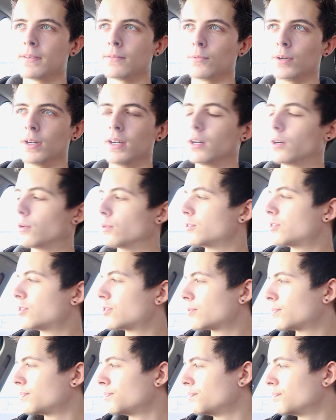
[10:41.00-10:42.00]
What
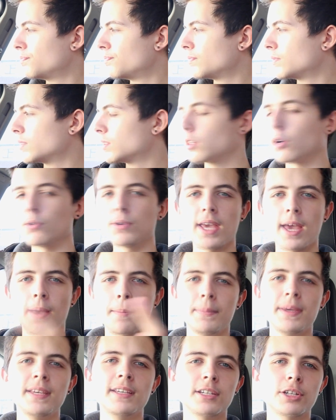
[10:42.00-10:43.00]
else? Oh yeah,
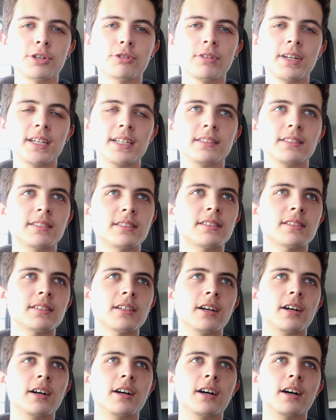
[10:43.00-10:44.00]
meet and greets.
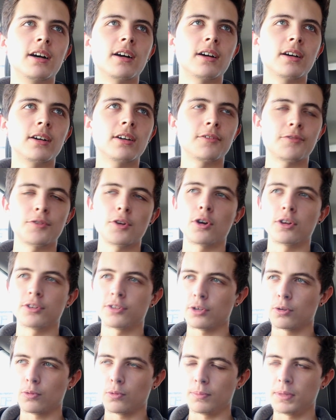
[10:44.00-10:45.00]
If you don't
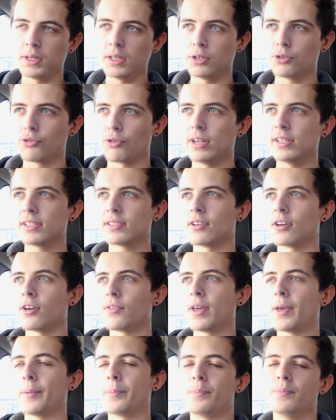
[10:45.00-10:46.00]
know what meet and greets are,
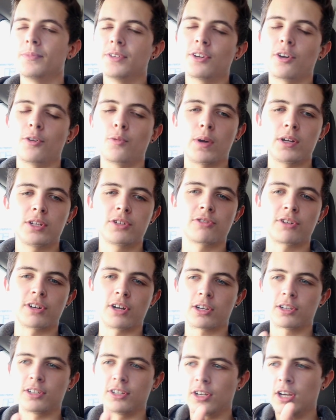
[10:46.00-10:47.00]
they're, you know, when you're in
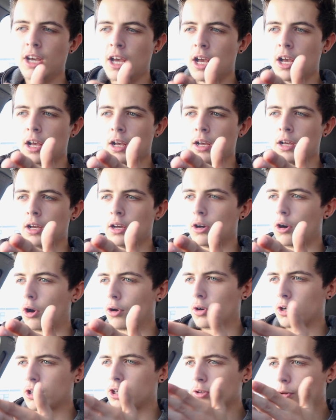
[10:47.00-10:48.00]

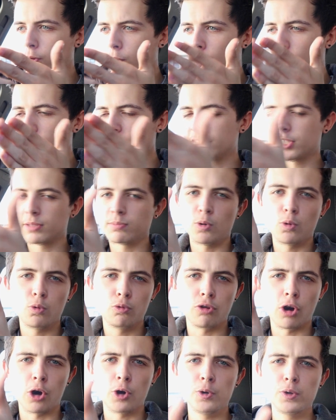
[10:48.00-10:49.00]
on quite a small
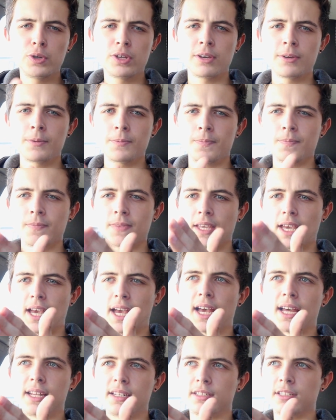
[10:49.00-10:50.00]
road
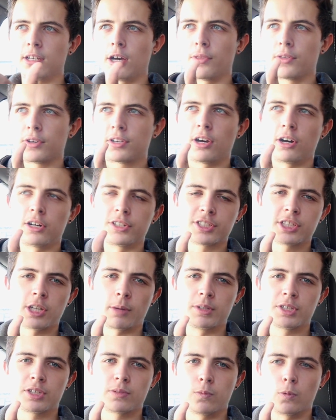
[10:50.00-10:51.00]
and other cars are
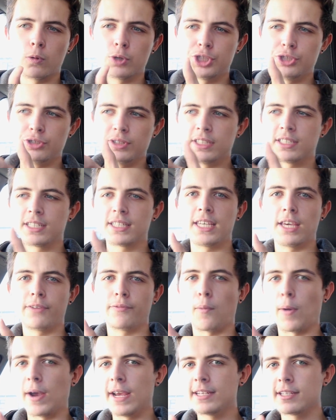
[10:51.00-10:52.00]
coming towards you, you need to
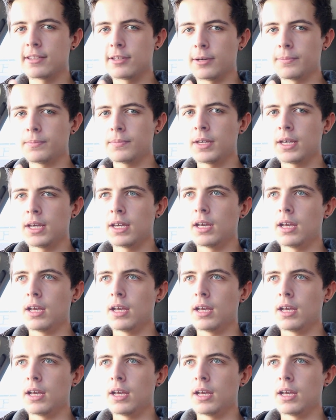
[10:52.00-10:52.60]
give way to them.